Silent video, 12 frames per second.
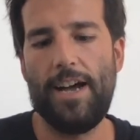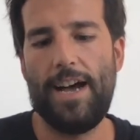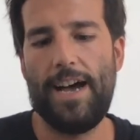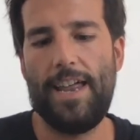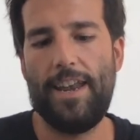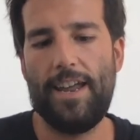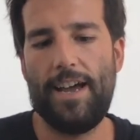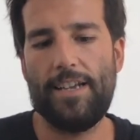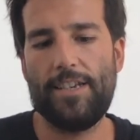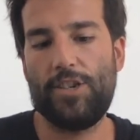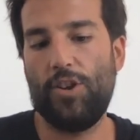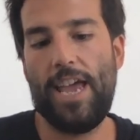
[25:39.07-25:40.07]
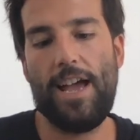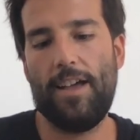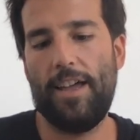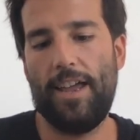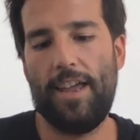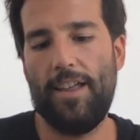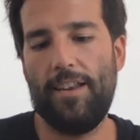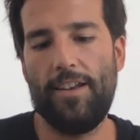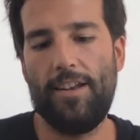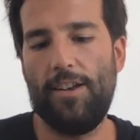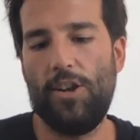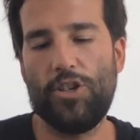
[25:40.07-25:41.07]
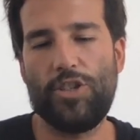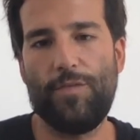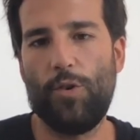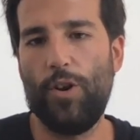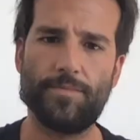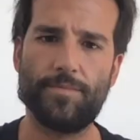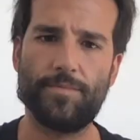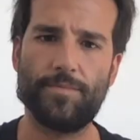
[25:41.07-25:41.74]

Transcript: and lots of good.